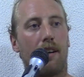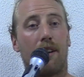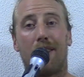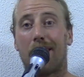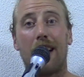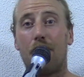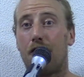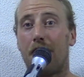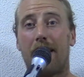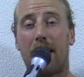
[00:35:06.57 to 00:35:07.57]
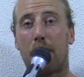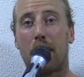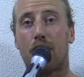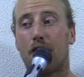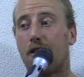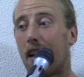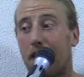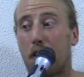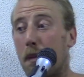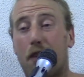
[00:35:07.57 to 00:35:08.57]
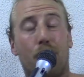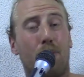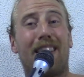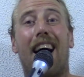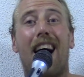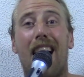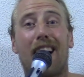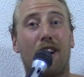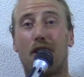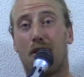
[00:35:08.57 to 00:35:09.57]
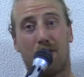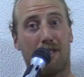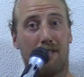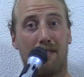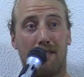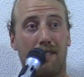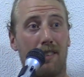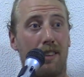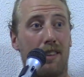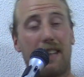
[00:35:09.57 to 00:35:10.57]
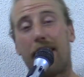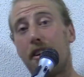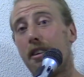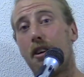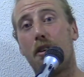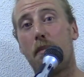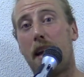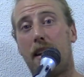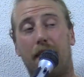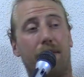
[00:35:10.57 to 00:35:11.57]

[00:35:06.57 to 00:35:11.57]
Occasionally take pictures. I took pictures with hot girls. That's how you know you made it.